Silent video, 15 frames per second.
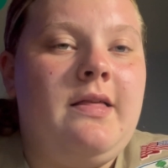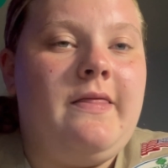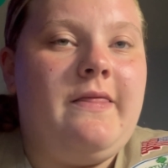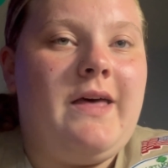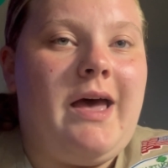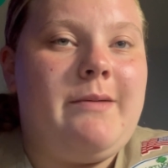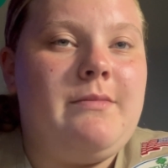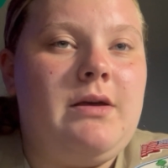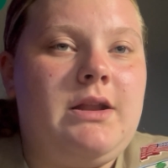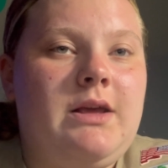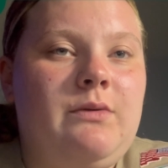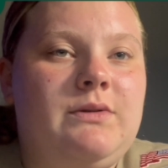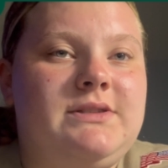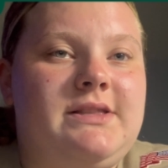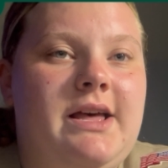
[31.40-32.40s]
That money
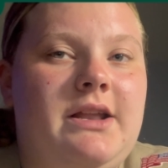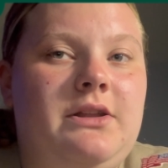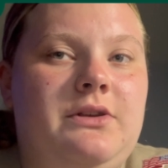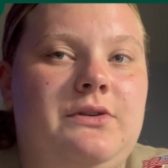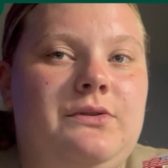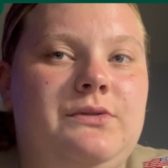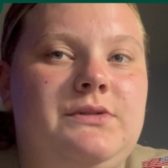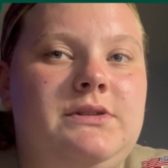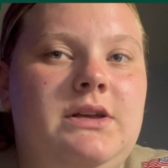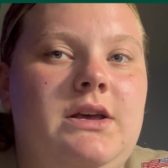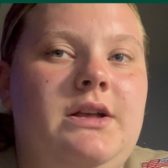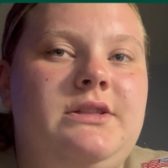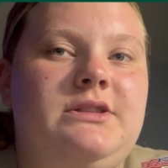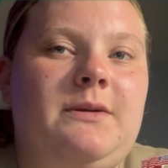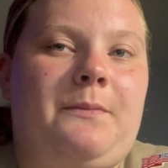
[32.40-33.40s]
was then used
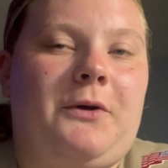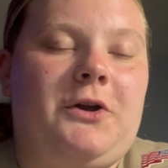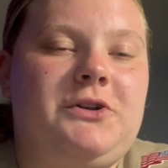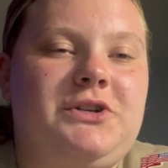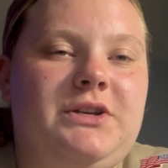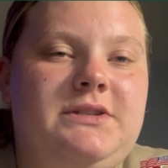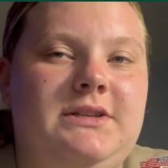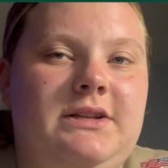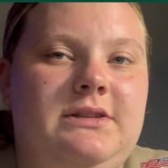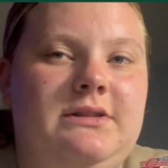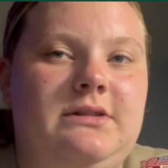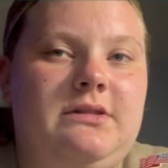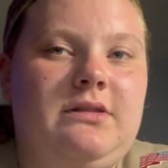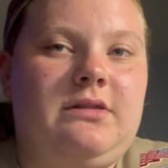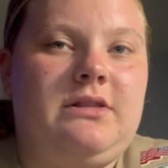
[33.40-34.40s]
to purchase
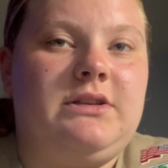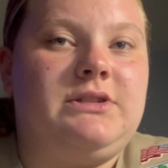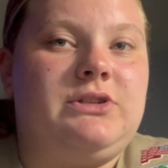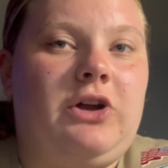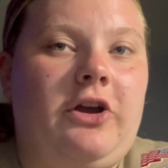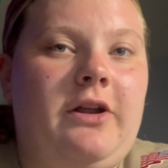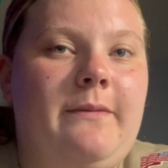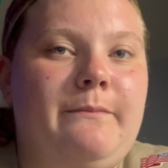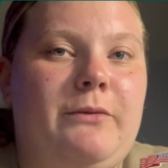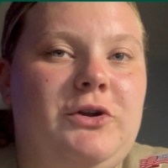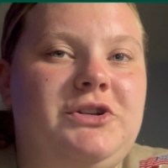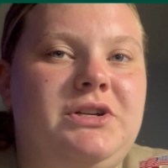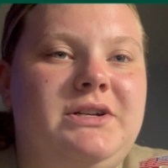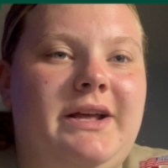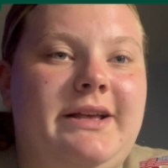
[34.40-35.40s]
the startup
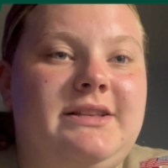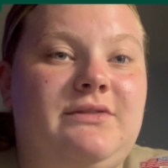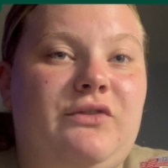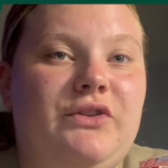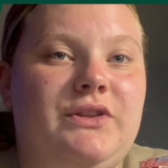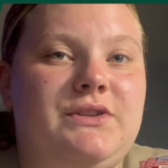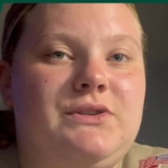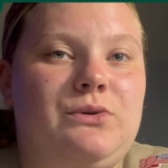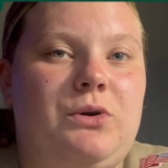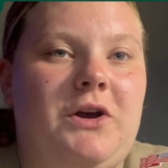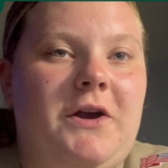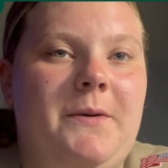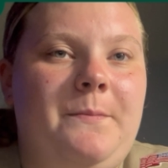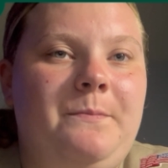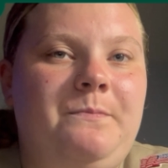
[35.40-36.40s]
merchandise for the
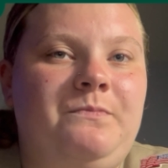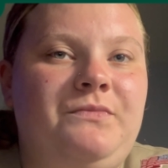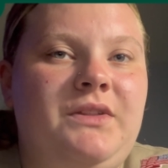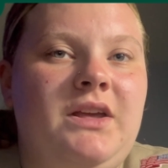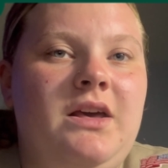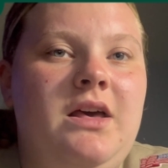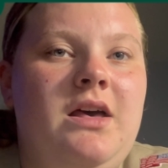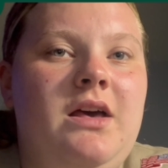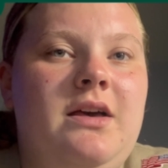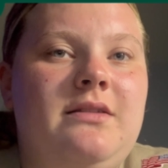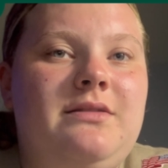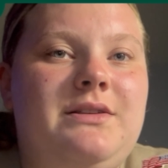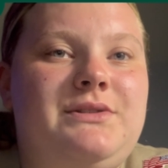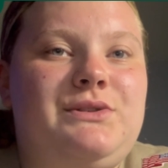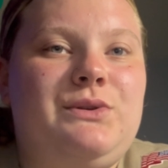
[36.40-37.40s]
store.
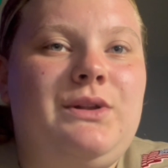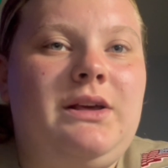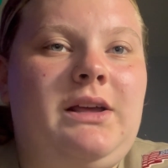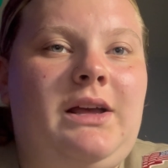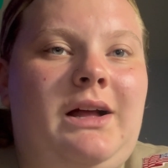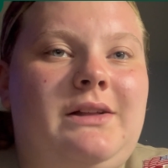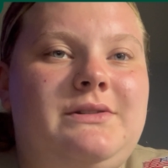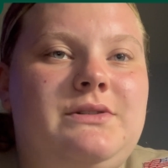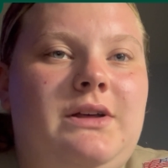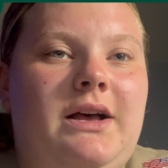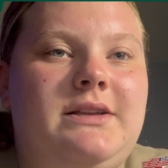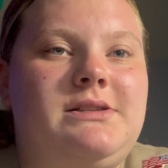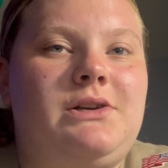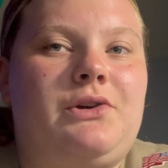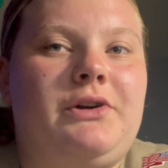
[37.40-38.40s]
The Student Council
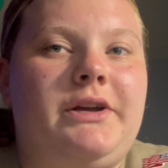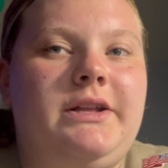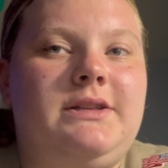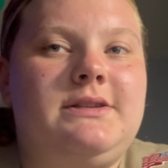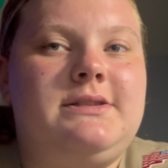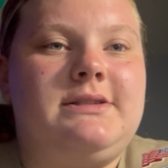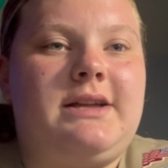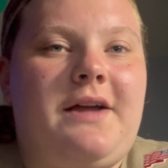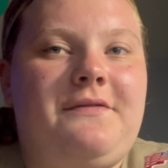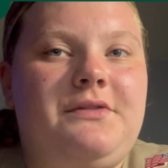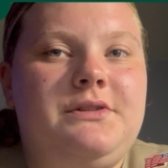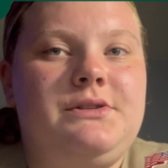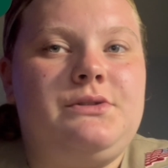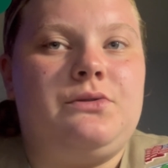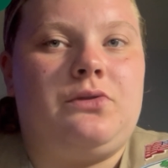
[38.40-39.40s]
has agreed to staff
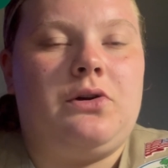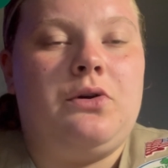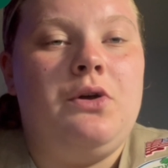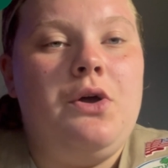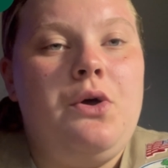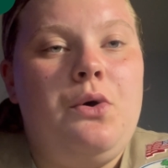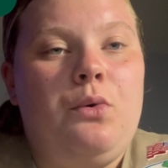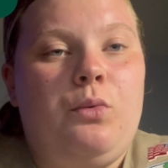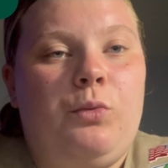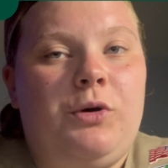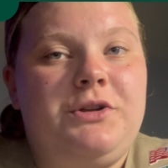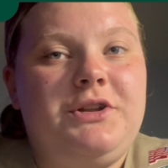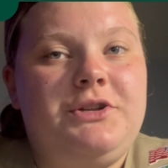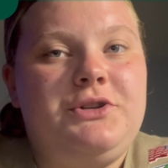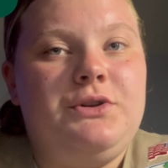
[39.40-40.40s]
the store one
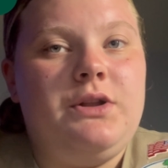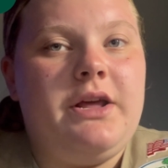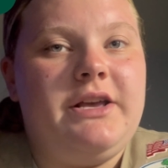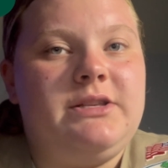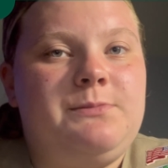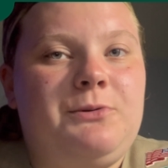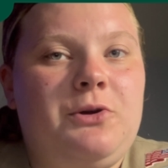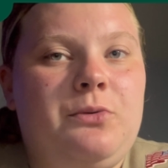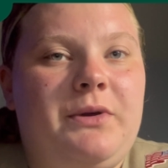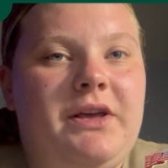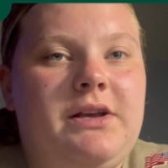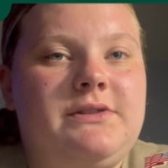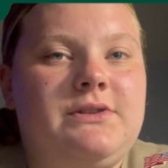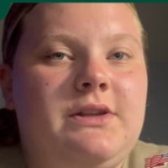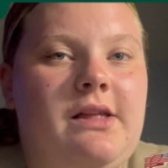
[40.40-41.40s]
to two days per
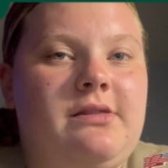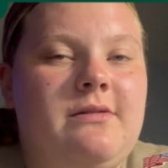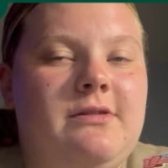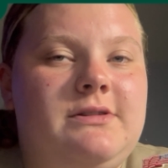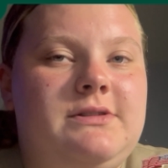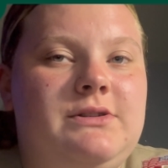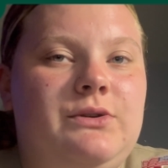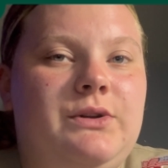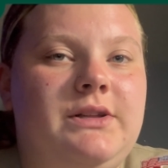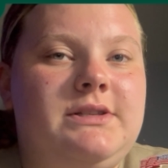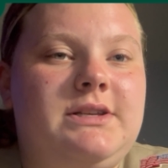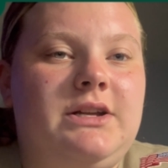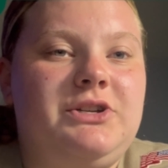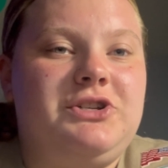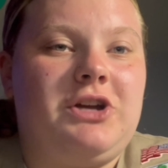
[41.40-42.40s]
week so that the students
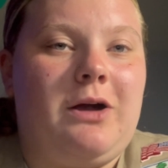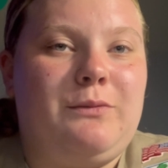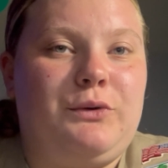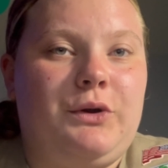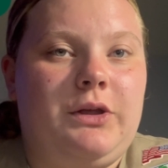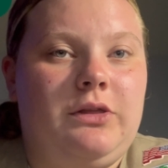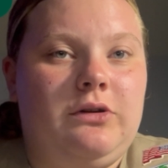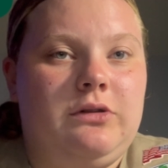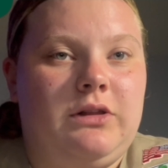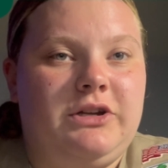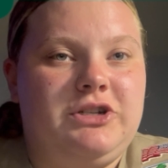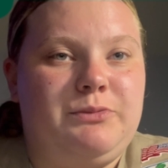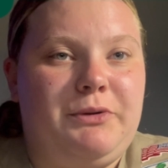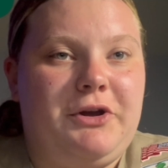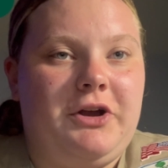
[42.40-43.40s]
can shop during their
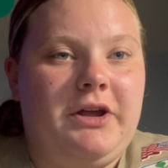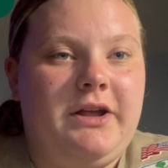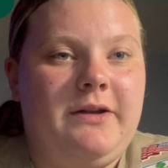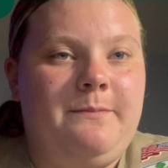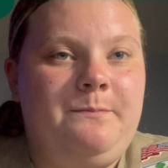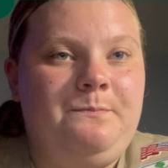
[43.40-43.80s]
lunch period.